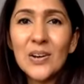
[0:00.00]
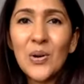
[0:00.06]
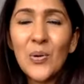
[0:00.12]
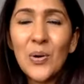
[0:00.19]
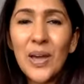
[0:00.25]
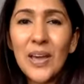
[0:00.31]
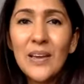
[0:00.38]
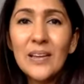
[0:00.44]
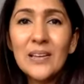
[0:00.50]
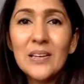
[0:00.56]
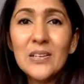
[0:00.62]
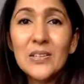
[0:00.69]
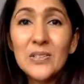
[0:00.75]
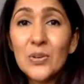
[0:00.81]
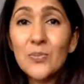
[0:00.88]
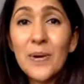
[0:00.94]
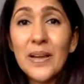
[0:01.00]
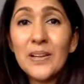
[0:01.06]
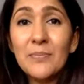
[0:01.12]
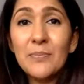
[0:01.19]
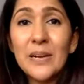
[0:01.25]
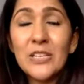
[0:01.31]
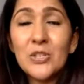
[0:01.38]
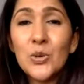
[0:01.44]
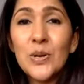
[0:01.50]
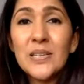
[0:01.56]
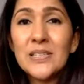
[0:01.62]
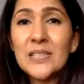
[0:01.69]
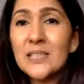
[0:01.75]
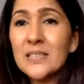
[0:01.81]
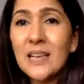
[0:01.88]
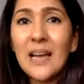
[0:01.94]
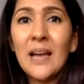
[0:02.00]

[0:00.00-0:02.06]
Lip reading: Okay, so my choice is